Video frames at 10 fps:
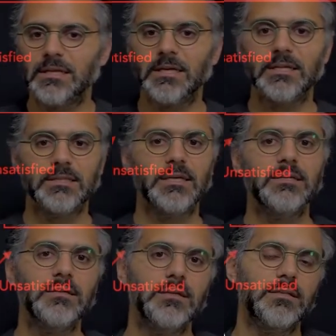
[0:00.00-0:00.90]
and
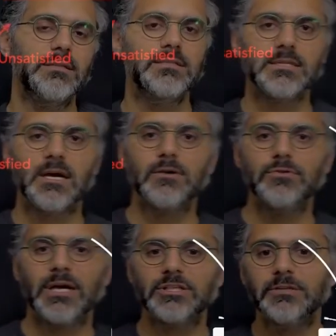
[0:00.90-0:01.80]
then this is how you
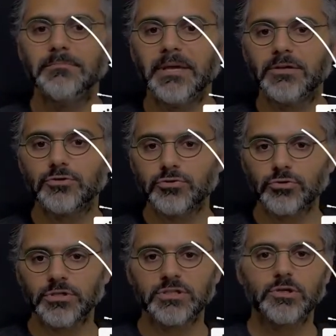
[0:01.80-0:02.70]
actually make
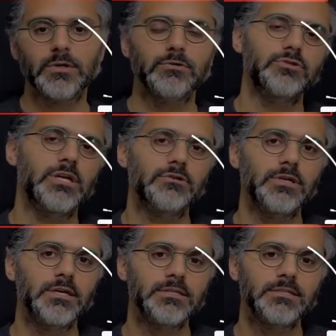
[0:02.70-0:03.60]
sure it's going to
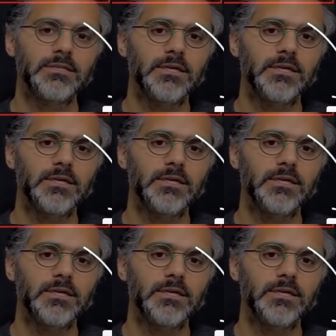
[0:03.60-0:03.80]
generalize.